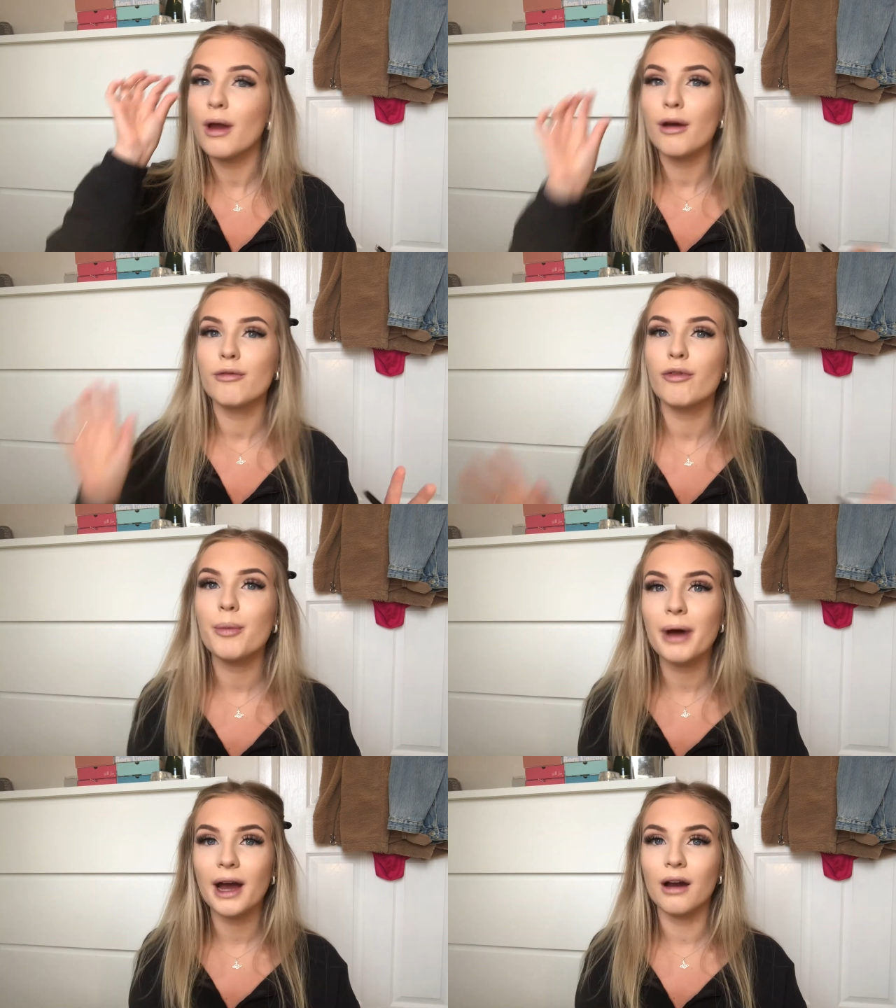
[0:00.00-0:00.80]
For
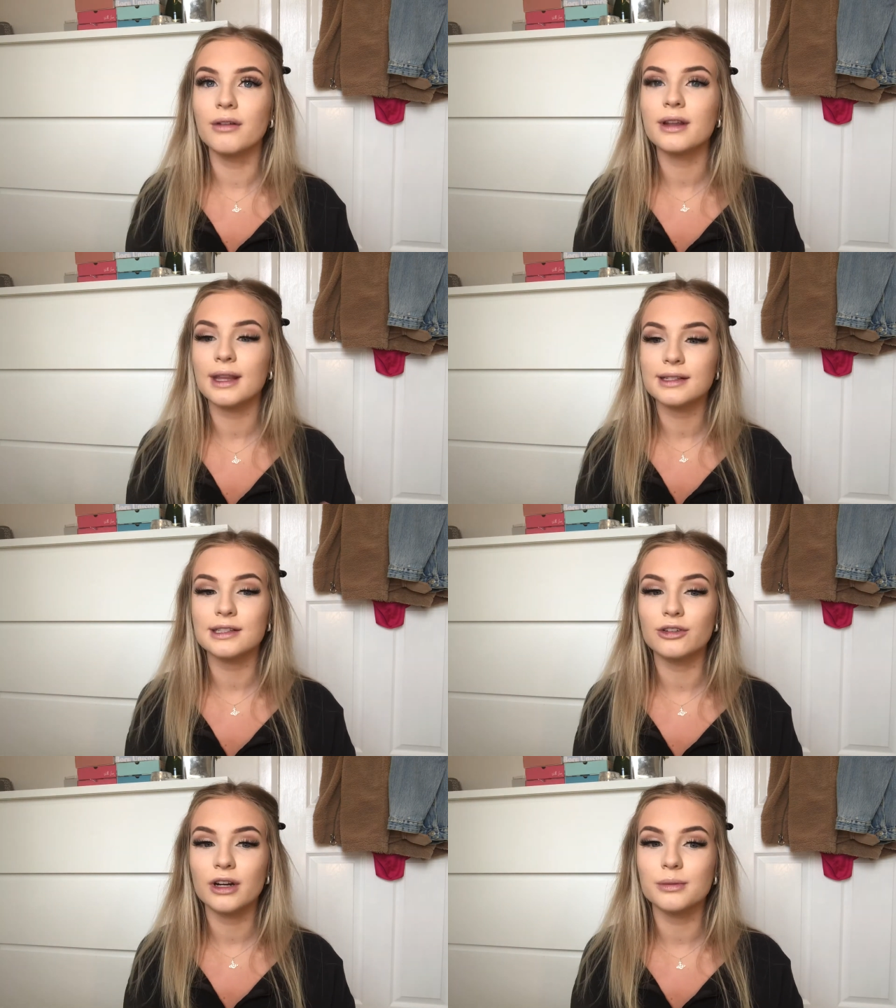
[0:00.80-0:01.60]
£1, that's
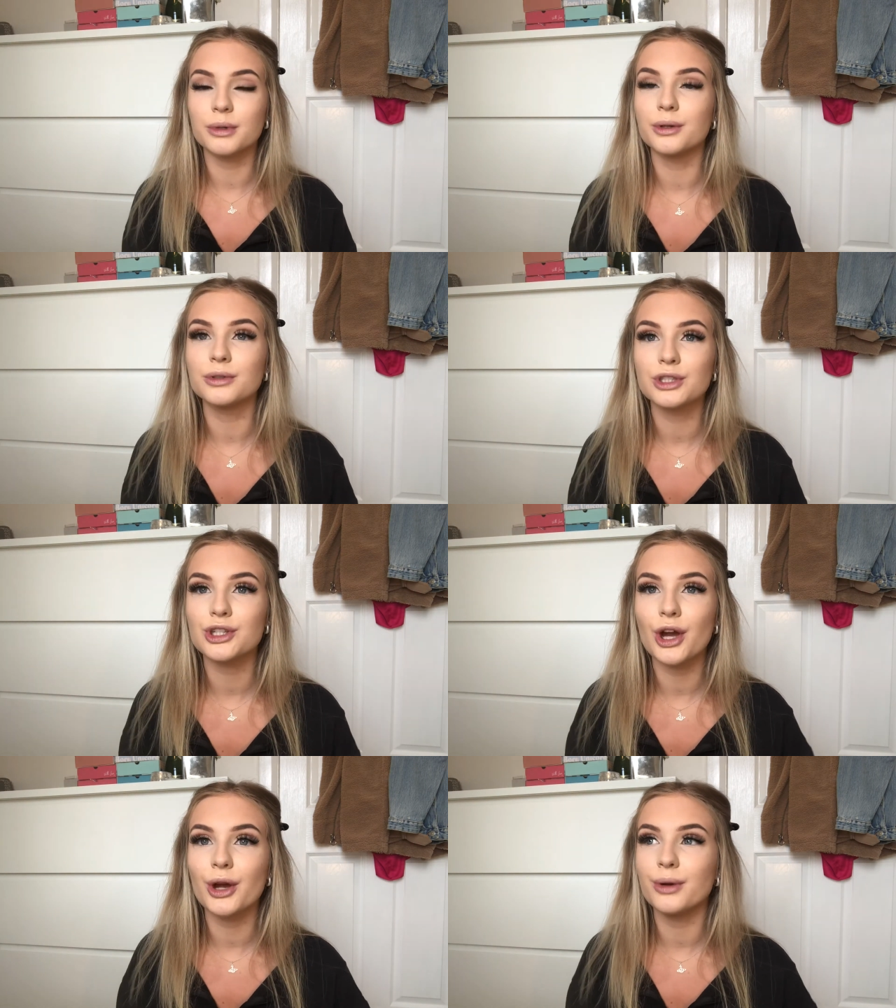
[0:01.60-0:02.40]
incredible.
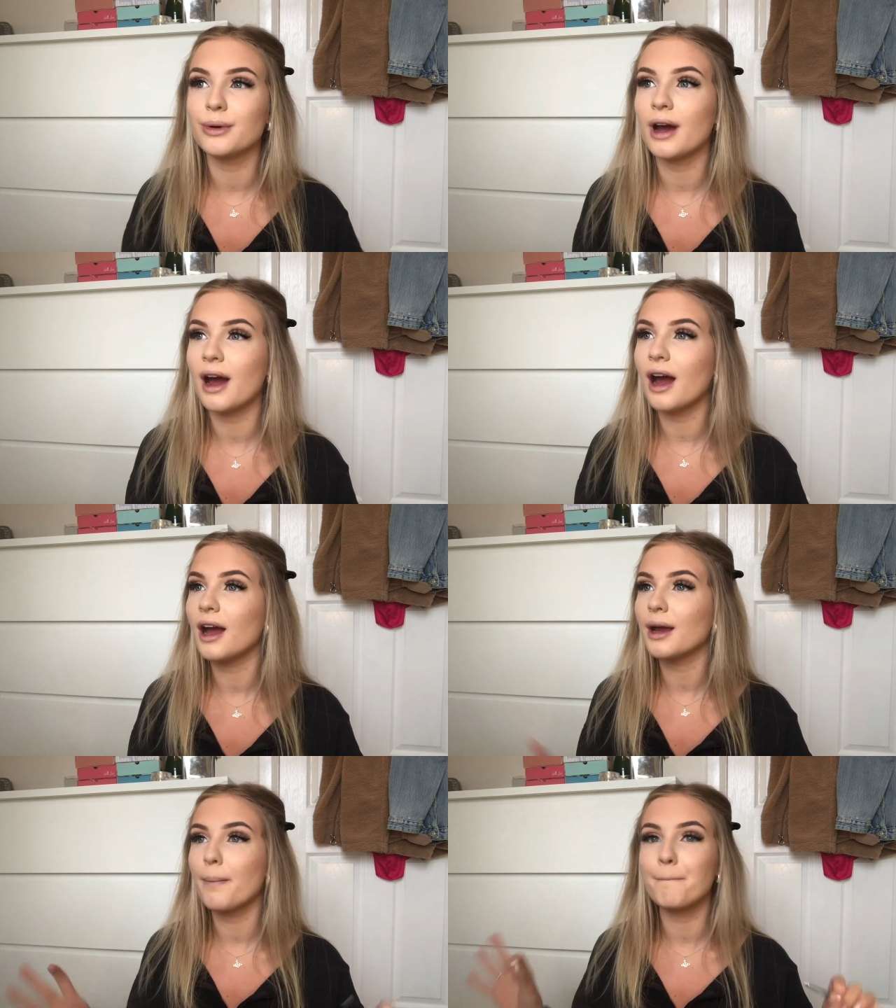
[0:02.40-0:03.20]
So I
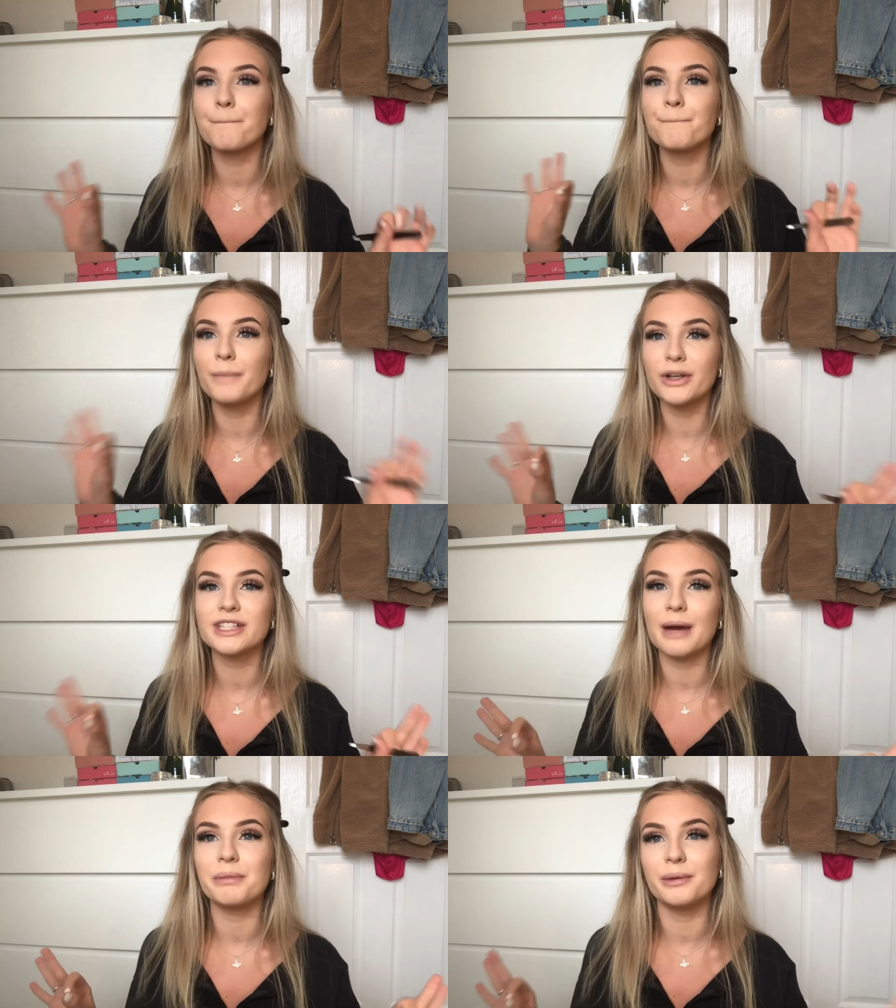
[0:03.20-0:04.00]
am most
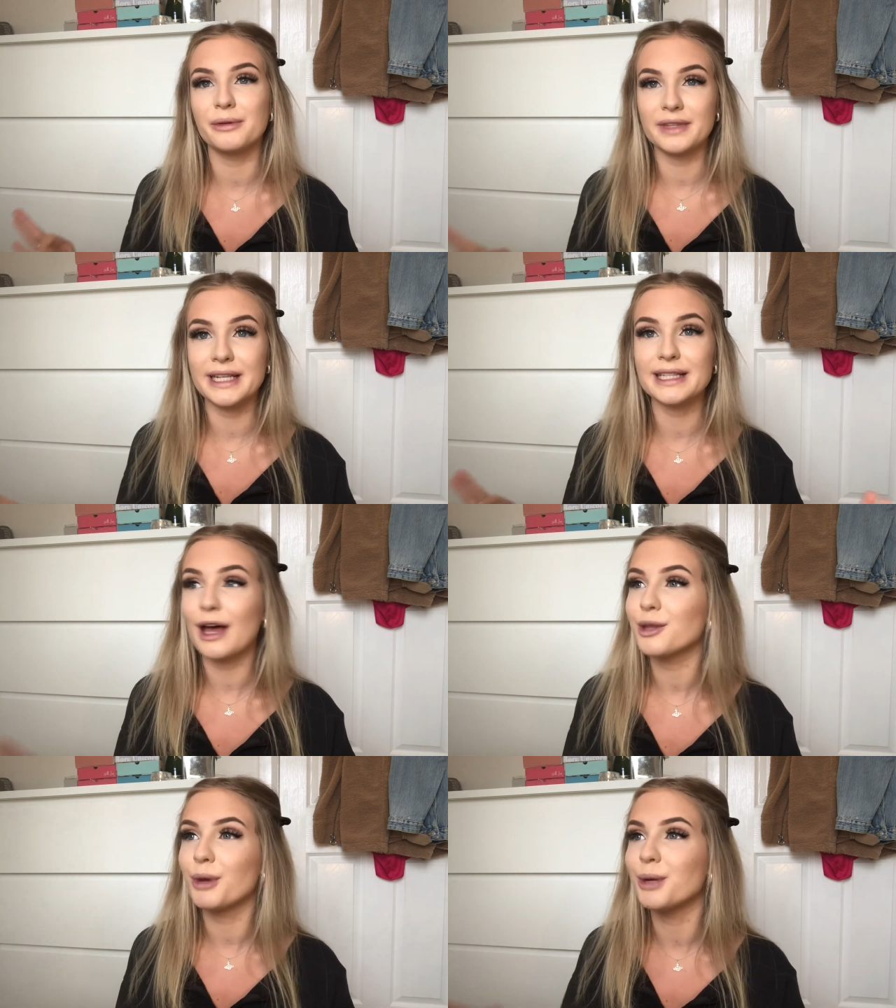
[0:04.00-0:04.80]
happy with these at
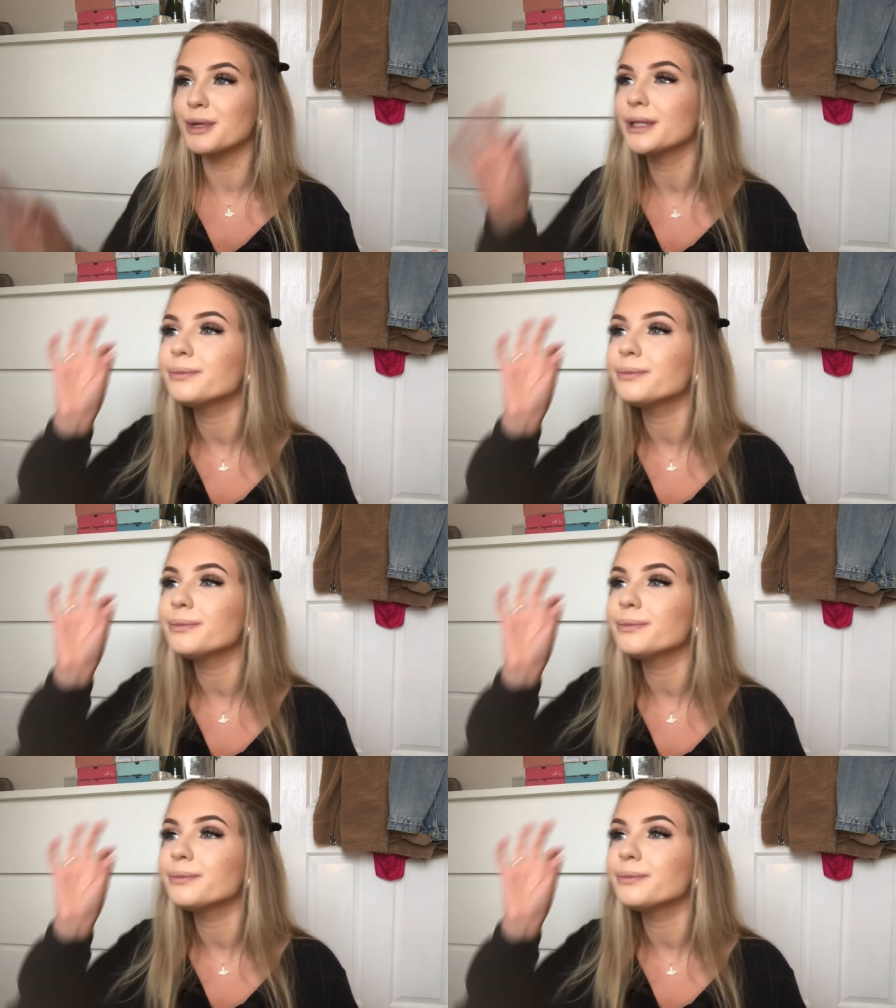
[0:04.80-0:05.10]
the moment.